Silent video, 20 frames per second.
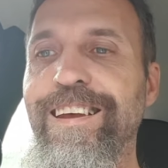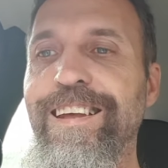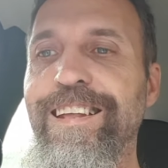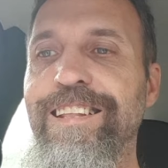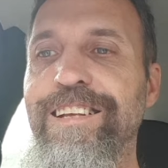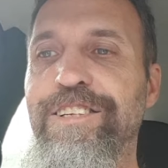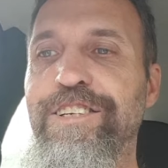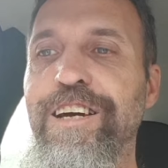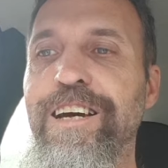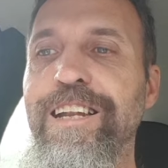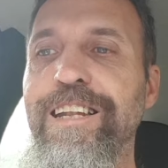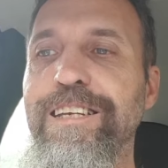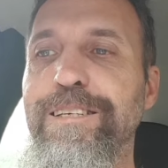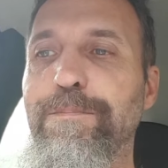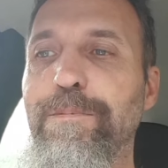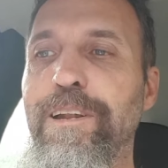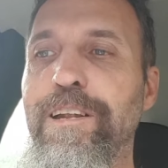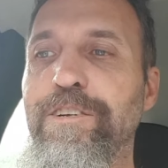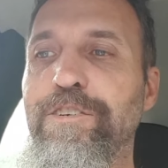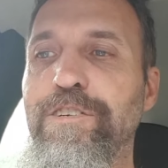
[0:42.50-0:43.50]
The Chinese
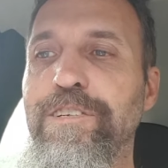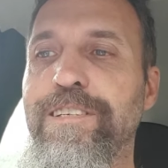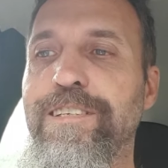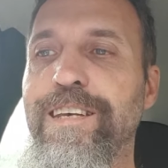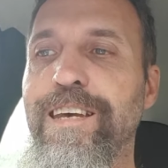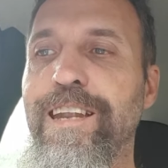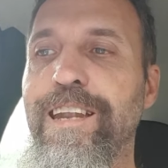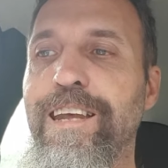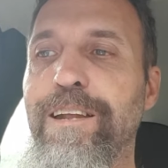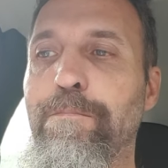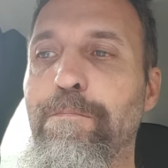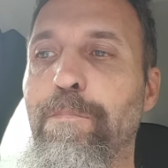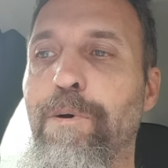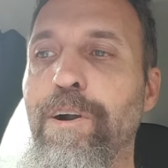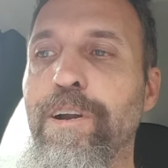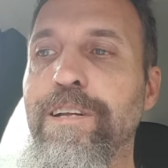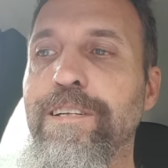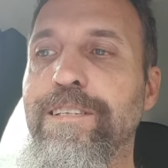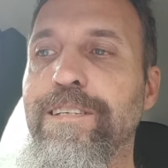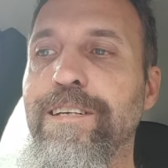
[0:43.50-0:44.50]
military said it
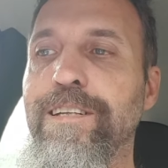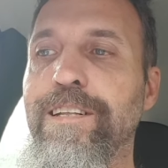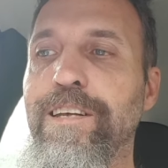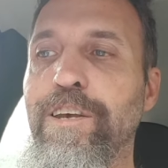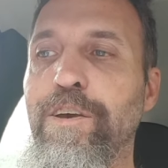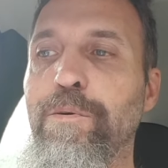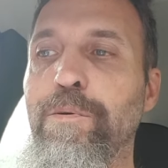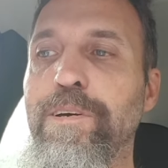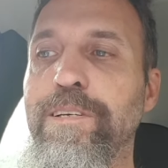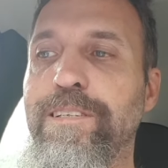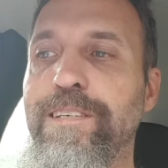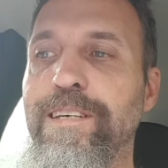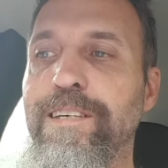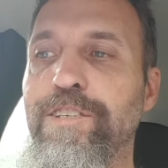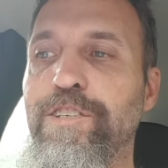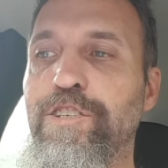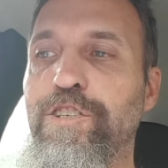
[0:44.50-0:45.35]
monitored the U S S